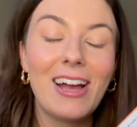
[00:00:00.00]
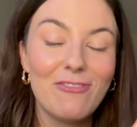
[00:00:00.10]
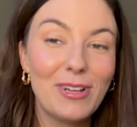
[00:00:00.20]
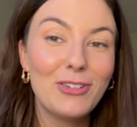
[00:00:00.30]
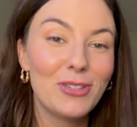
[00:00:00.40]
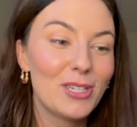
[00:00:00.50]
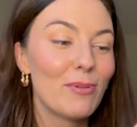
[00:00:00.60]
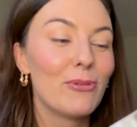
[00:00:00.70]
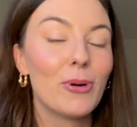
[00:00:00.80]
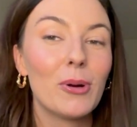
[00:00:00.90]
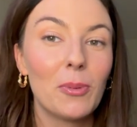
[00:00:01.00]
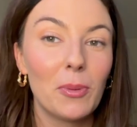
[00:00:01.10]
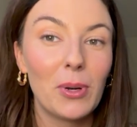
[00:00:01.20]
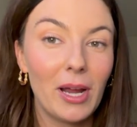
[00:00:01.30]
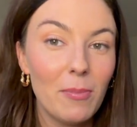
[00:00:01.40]
I've mentioned this before, but
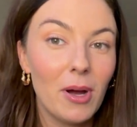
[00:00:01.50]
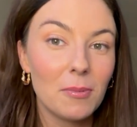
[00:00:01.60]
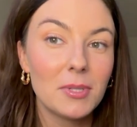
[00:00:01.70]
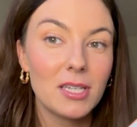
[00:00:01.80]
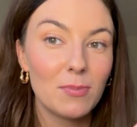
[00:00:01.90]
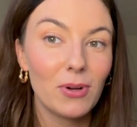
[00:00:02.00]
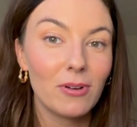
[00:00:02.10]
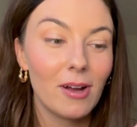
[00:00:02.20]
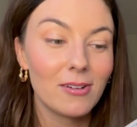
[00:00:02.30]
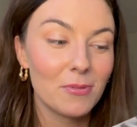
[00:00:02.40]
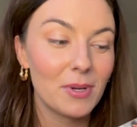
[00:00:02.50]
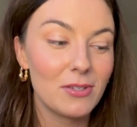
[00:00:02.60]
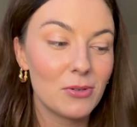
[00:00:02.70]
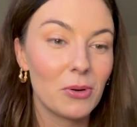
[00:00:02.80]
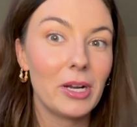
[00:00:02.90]
when I popped this book onto my
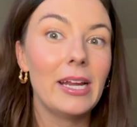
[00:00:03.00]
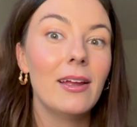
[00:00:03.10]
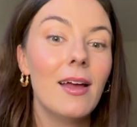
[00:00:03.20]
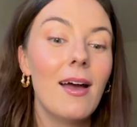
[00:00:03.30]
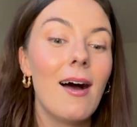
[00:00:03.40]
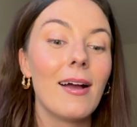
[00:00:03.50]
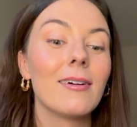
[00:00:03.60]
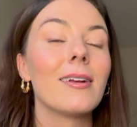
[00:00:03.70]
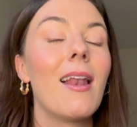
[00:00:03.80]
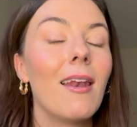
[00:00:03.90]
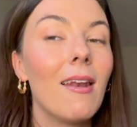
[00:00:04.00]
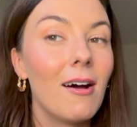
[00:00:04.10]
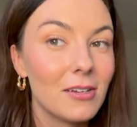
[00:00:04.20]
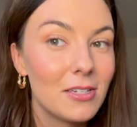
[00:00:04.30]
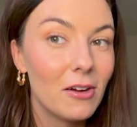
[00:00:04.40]
story, I got a
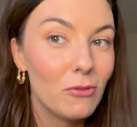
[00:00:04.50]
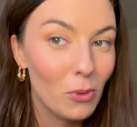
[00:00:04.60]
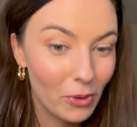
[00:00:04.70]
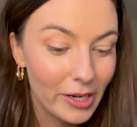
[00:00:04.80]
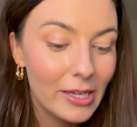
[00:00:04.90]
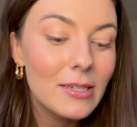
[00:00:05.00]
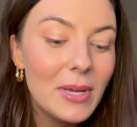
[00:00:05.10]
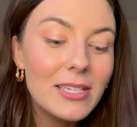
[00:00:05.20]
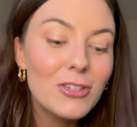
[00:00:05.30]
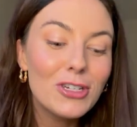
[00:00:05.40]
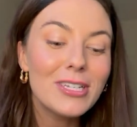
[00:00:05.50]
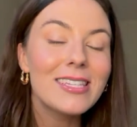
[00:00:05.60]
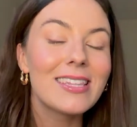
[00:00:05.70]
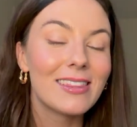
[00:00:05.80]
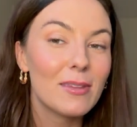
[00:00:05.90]
lot of warning
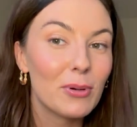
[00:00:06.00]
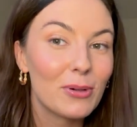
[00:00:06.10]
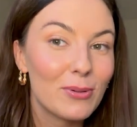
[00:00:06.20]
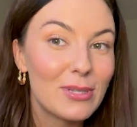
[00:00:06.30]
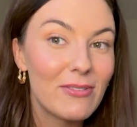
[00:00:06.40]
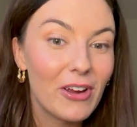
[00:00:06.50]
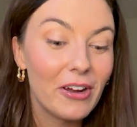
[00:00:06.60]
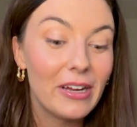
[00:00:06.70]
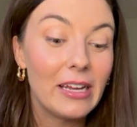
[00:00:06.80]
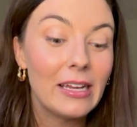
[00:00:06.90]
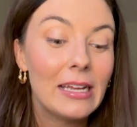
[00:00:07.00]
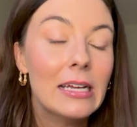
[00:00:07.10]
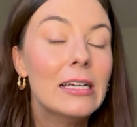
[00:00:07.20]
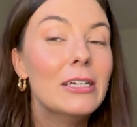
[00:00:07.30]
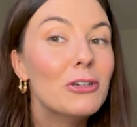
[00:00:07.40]
messages that the book was very
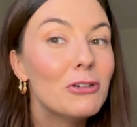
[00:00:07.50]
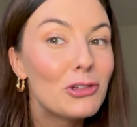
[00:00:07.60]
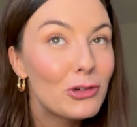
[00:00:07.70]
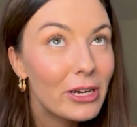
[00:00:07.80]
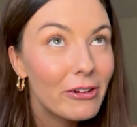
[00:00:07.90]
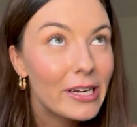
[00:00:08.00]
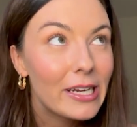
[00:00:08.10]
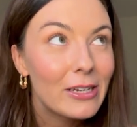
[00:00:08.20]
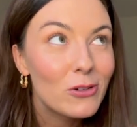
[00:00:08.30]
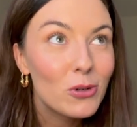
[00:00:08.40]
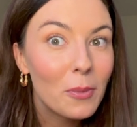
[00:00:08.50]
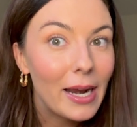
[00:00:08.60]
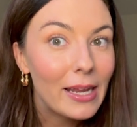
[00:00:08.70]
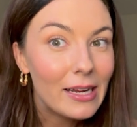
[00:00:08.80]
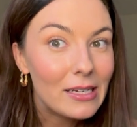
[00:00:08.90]
triggering,
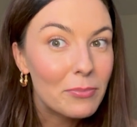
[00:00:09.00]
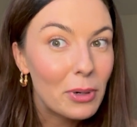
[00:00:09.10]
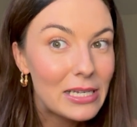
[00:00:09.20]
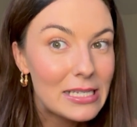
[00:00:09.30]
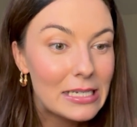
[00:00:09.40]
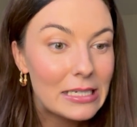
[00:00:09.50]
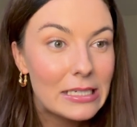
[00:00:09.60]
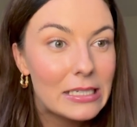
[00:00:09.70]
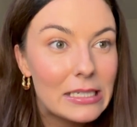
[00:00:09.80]
traumatic, depressing.